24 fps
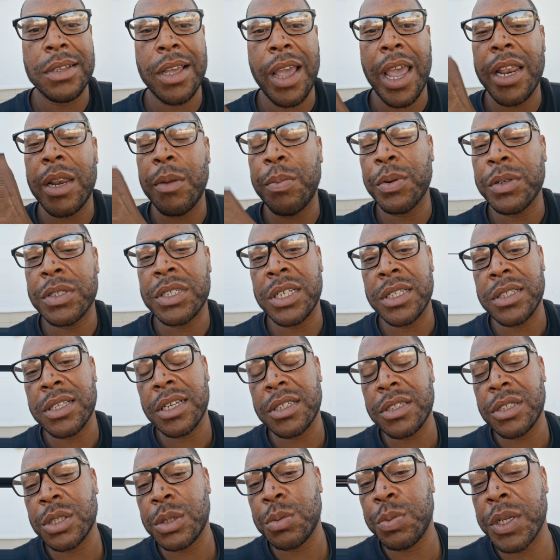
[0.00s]
80%
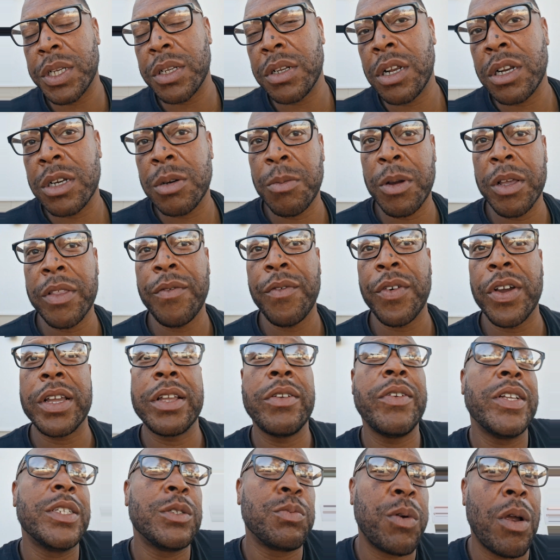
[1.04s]
that you're spending on your motherfucking
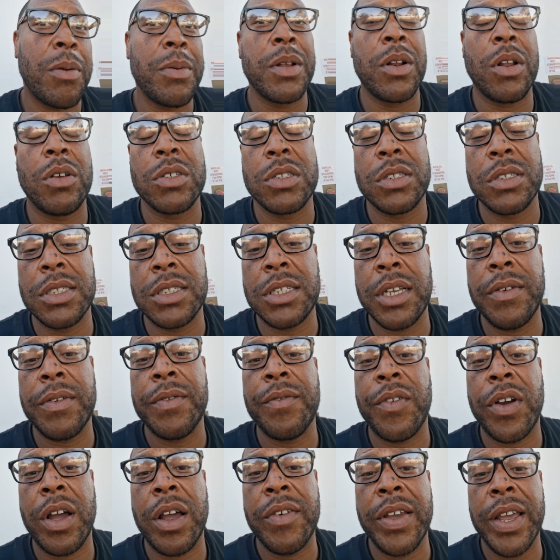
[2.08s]
rent is probably closer to
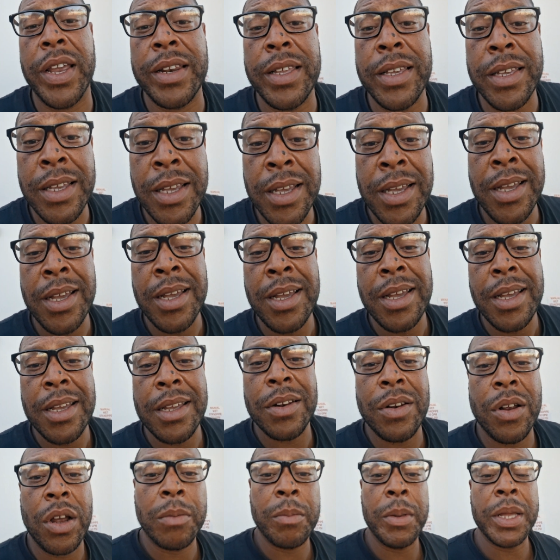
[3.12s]
75, 80.
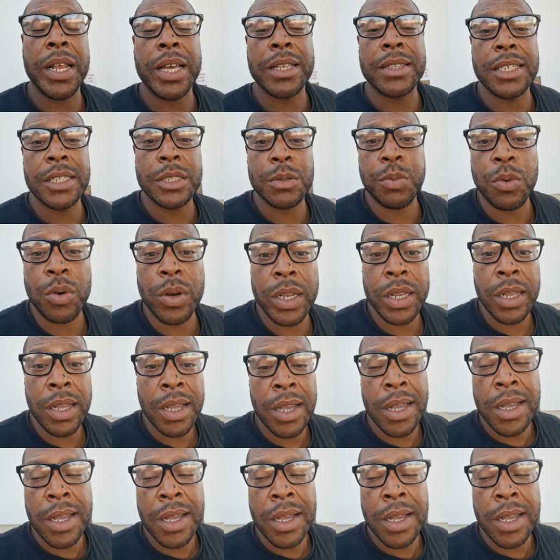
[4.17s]
You know what I mean, at this point.